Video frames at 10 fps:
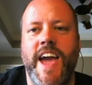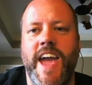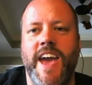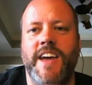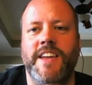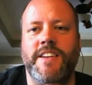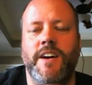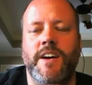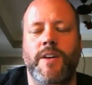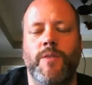And
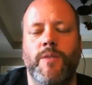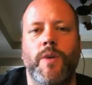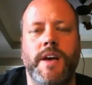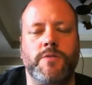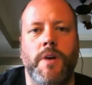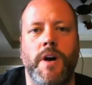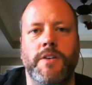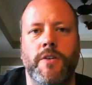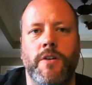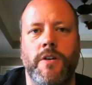uh, one last
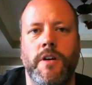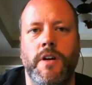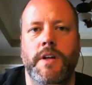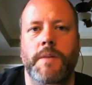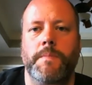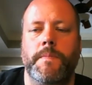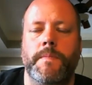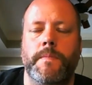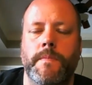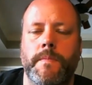reminder
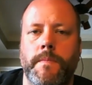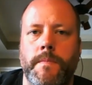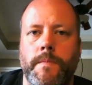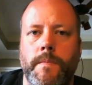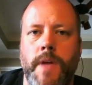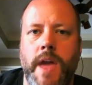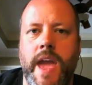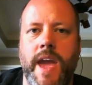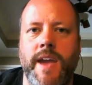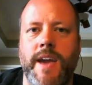
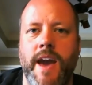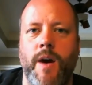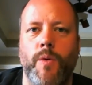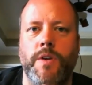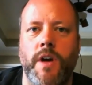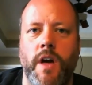hang out a